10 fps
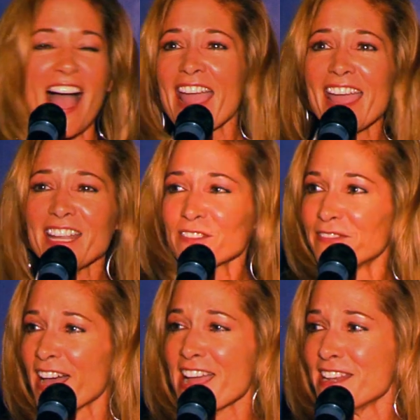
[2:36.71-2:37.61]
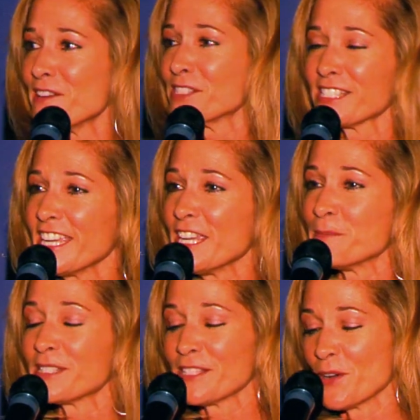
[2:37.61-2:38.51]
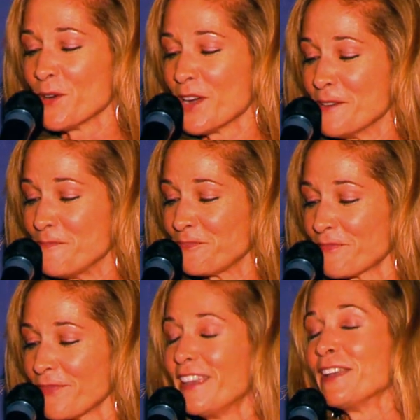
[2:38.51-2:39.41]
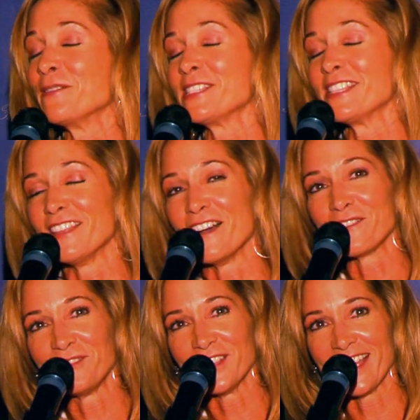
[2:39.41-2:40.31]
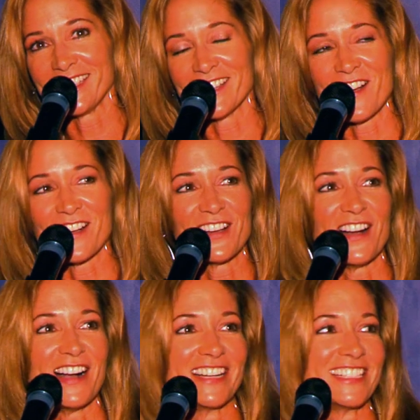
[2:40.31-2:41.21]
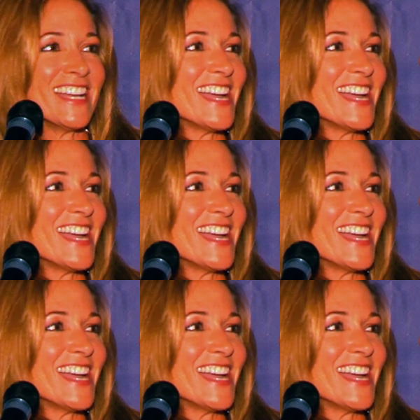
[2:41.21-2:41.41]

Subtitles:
I hate to fly. I never sleep. So it was a long flight to Hong Kong.